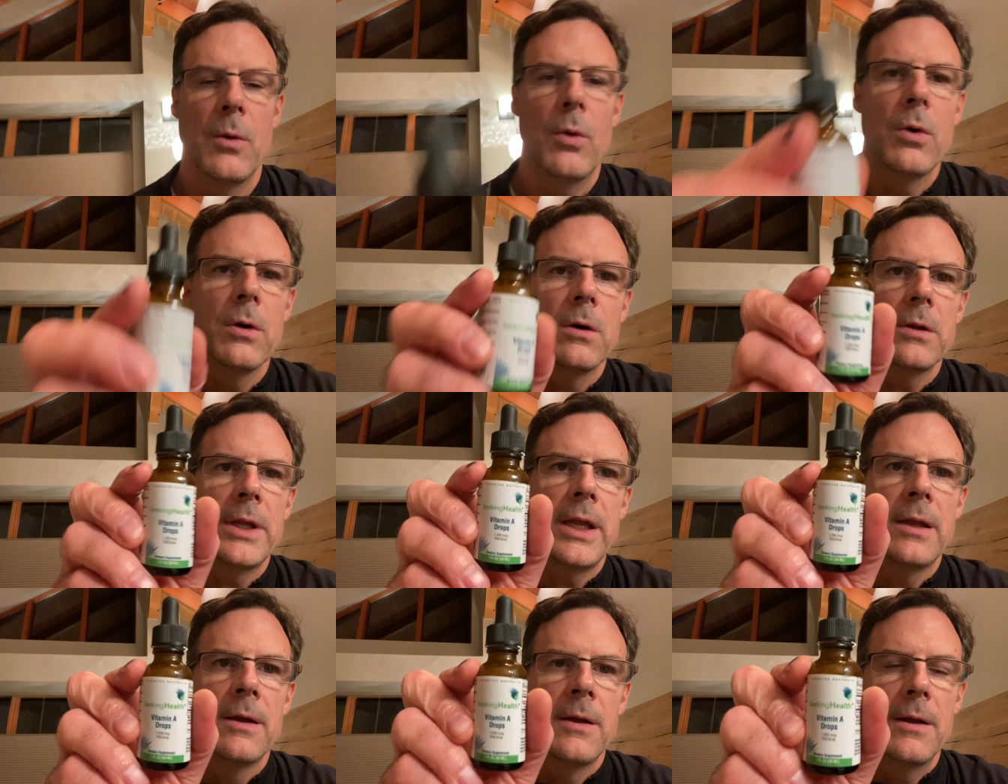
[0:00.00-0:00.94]

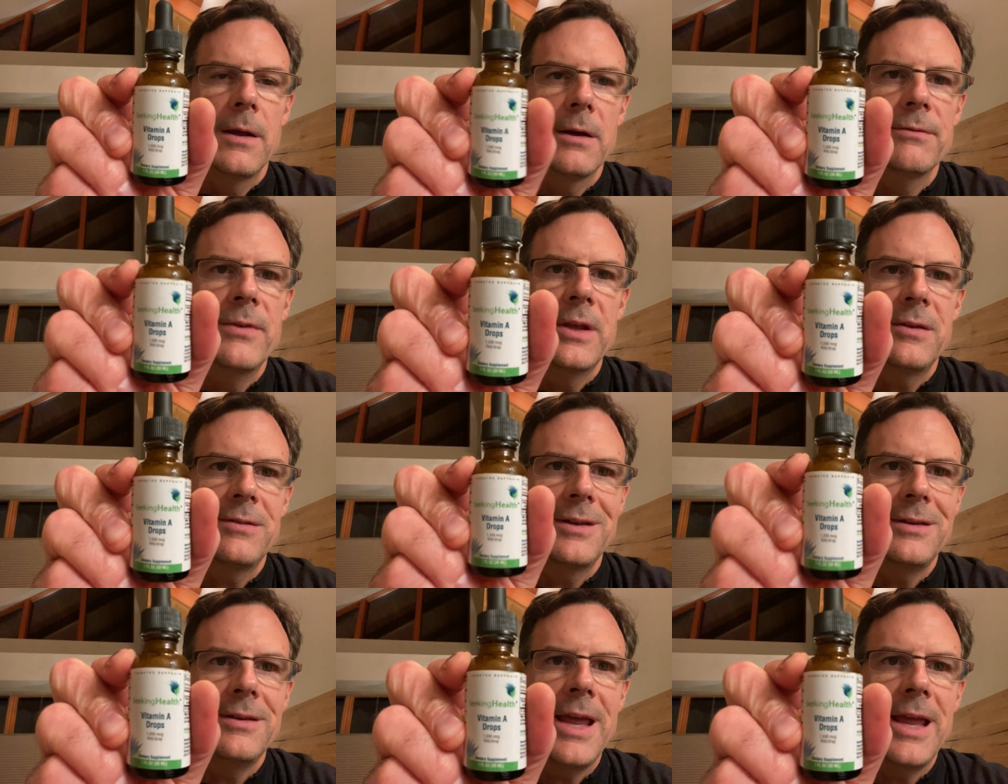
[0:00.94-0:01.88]
orally of this
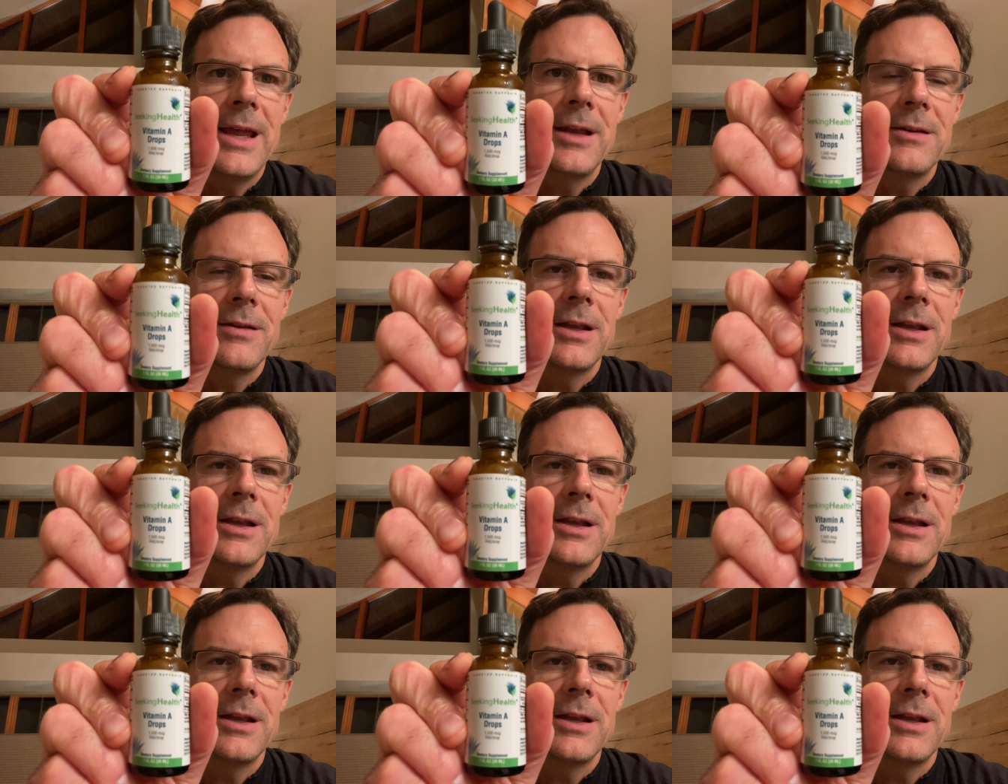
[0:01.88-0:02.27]
a day to